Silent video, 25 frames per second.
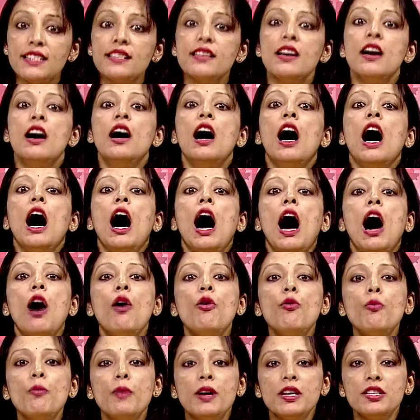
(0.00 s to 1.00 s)
is
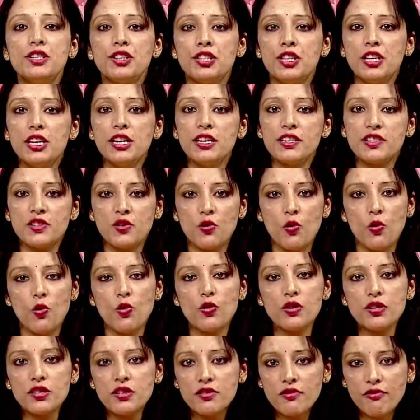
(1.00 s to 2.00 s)
how much the
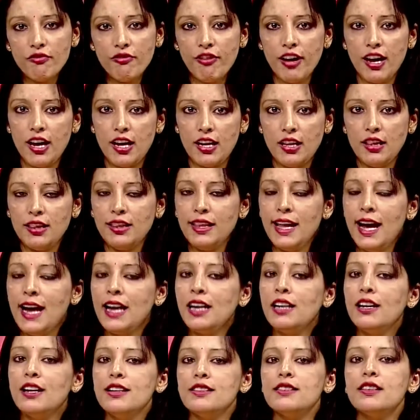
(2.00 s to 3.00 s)
scores weigh.
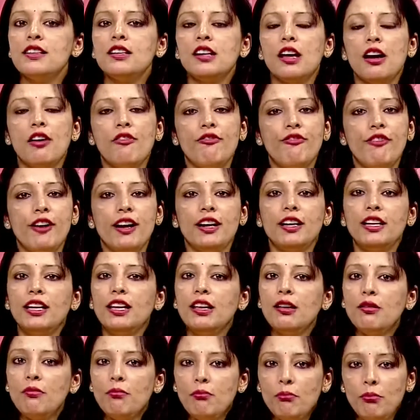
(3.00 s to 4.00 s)
That doesn't affect
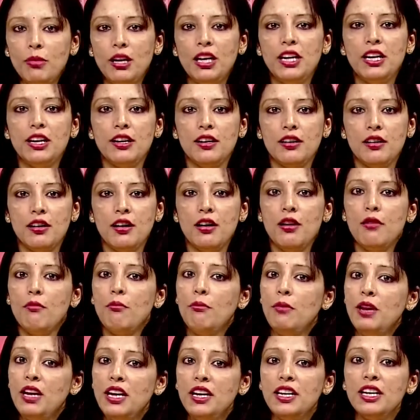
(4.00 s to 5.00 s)
the median.
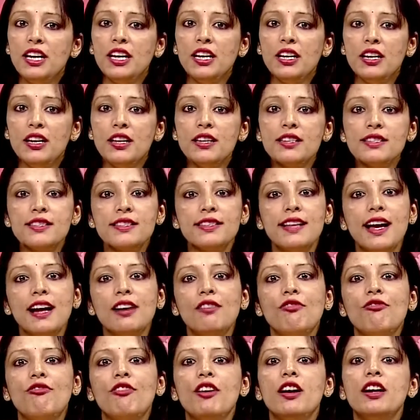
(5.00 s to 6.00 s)
Median is
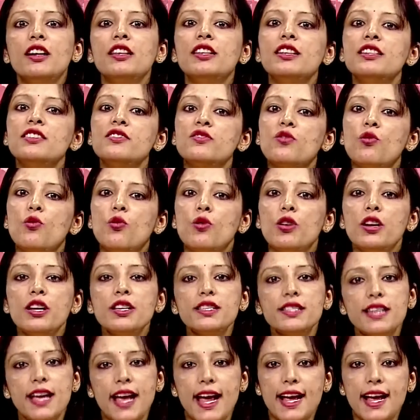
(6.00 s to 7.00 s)
that where the score is